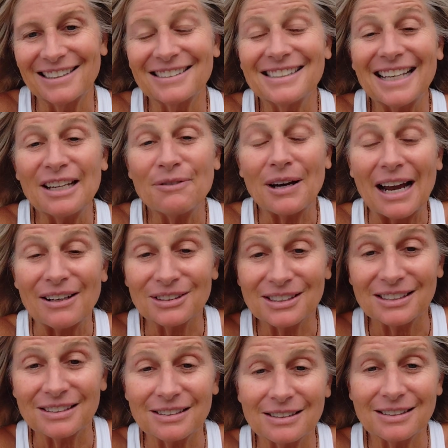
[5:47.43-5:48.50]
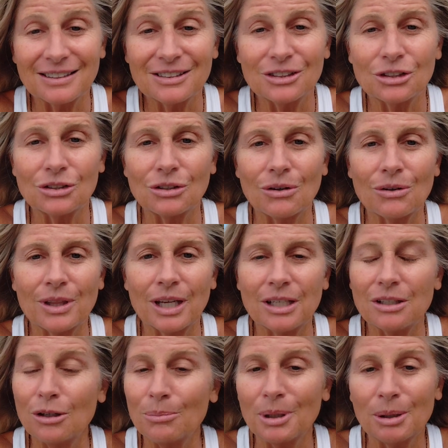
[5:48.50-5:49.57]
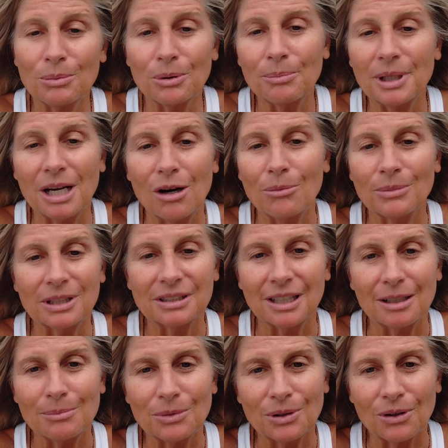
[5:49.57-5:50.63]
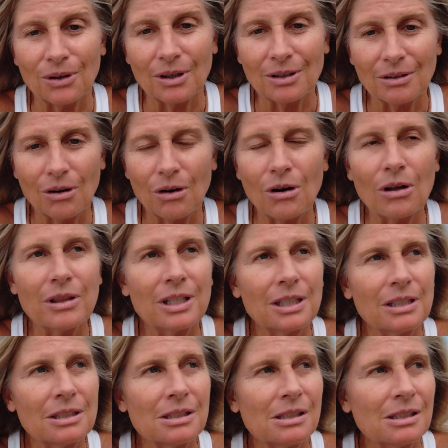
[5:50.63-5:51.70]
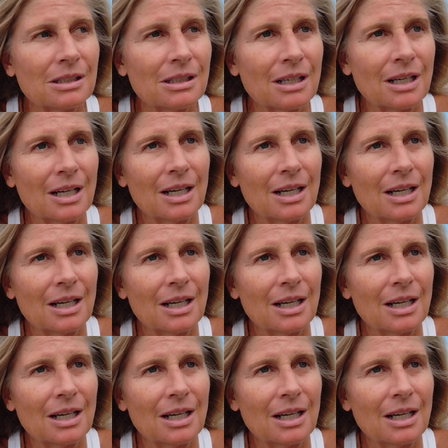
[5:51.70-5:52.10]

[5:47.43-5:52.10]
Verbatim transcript: the safe houses so that nobody will be homeless anymore. All these